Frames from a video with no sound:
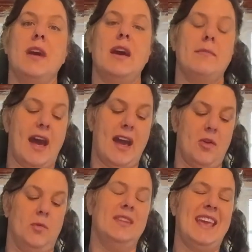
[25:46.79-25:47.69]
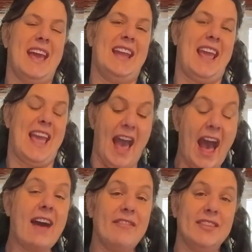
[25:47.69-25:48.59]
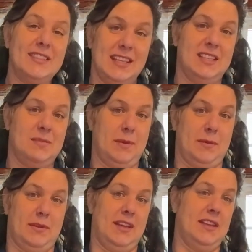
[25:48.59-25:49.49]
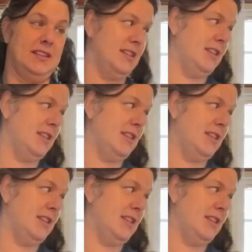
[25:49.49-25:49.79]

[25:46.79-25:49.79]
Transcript: gum, I only add a half a teaspoon to